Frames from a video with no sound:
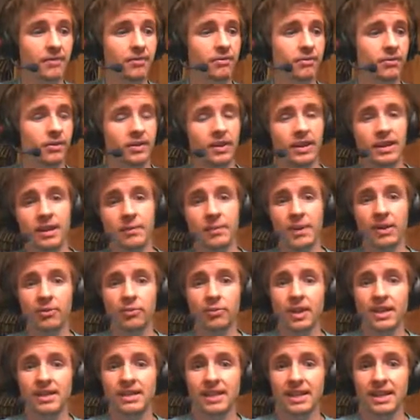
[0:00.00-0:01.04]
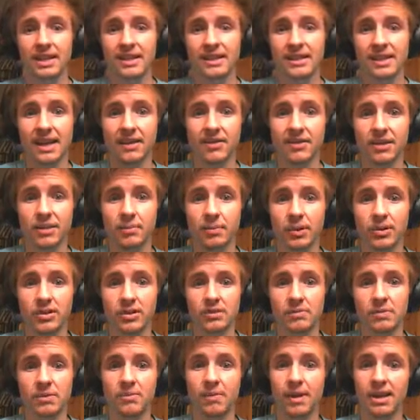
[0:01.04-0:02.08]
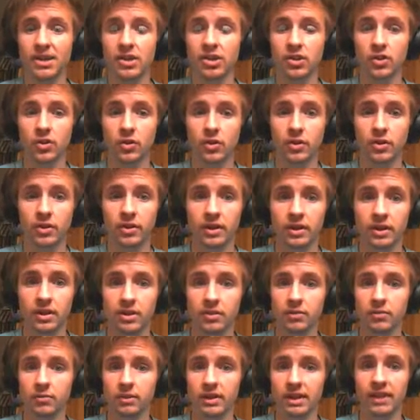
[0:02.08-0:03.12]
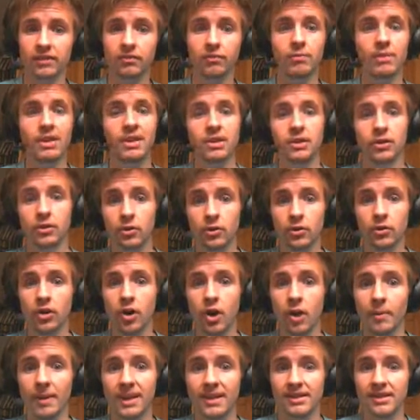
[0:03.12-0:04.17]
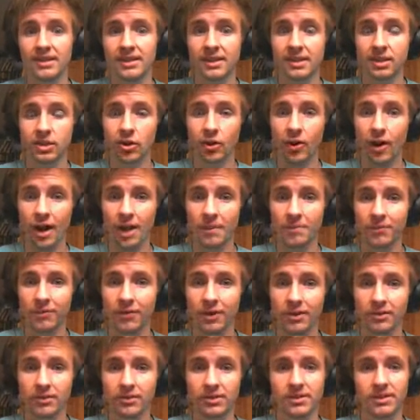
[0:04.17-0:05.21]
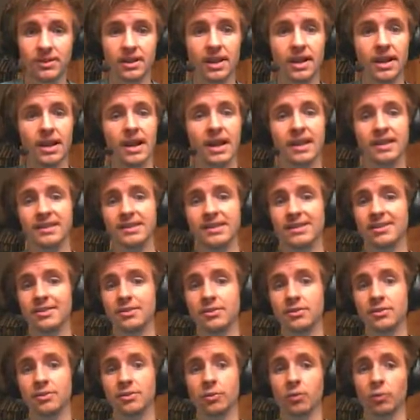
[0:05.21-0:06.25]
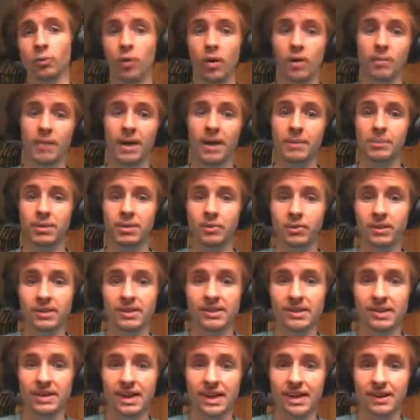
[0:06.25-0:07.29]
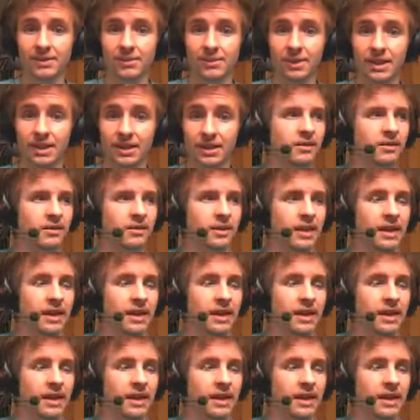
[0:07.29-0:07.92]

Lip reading: think about rating it down in the bottom and make sure that you give me your comments and your upvotes as to what map you want to see next week.